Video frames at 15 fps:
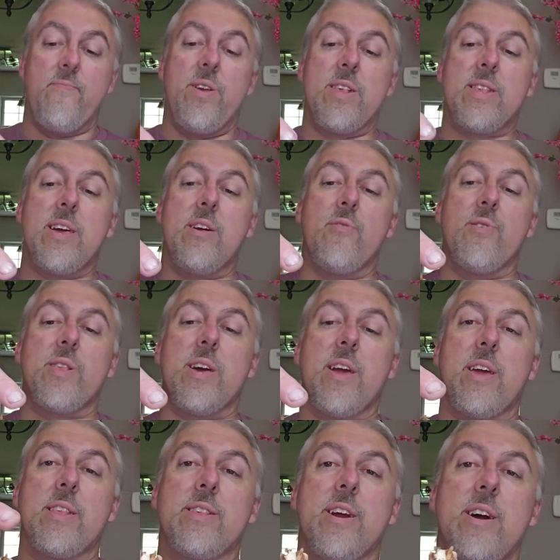This thing looks
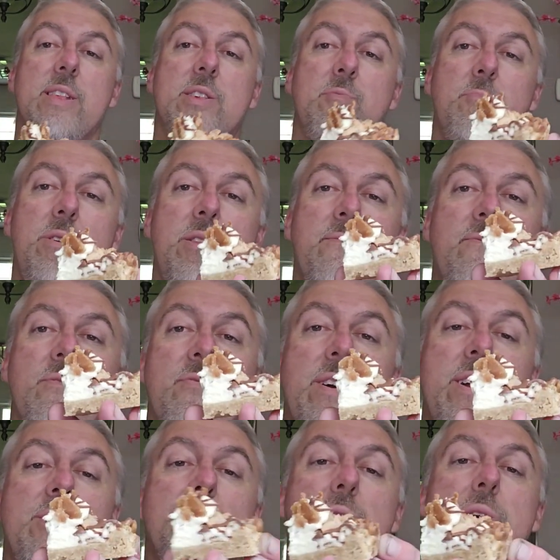like it's got so many different
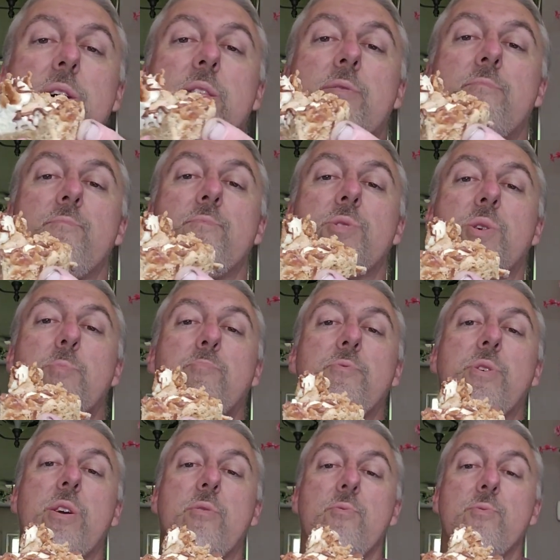layers on it, which is
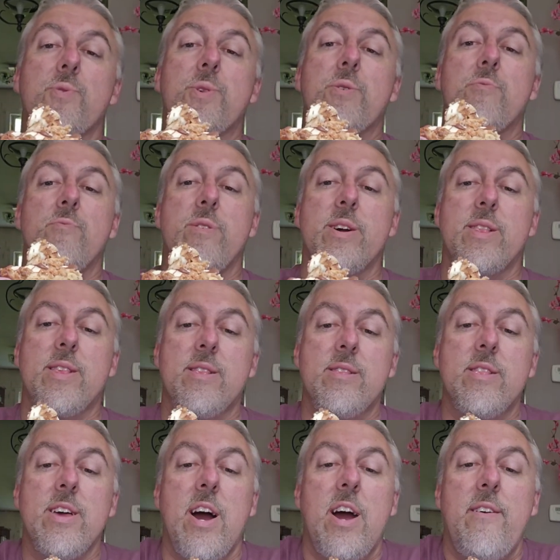pretty cool. So let's
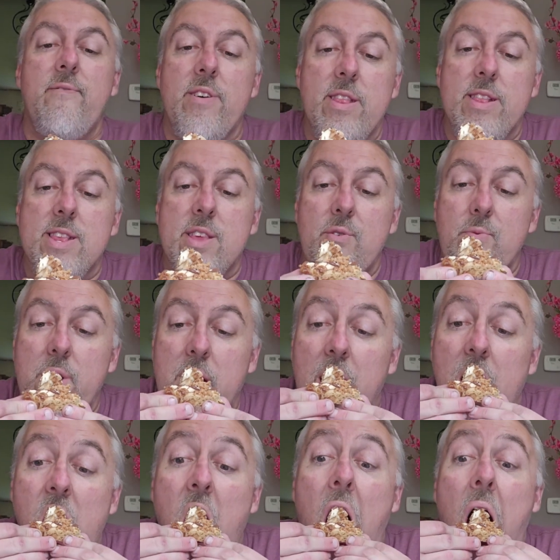dive in and see what we
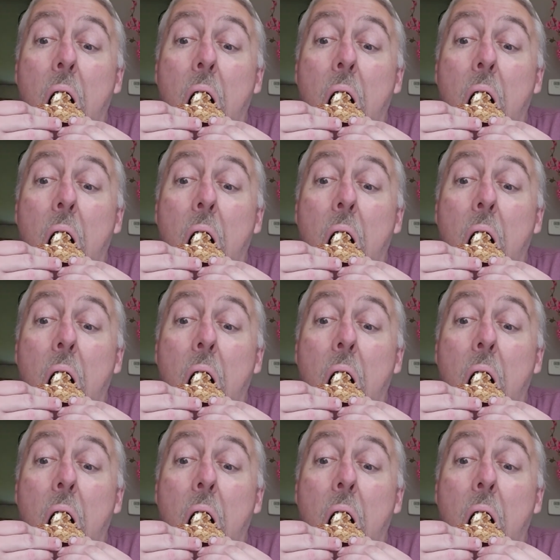got.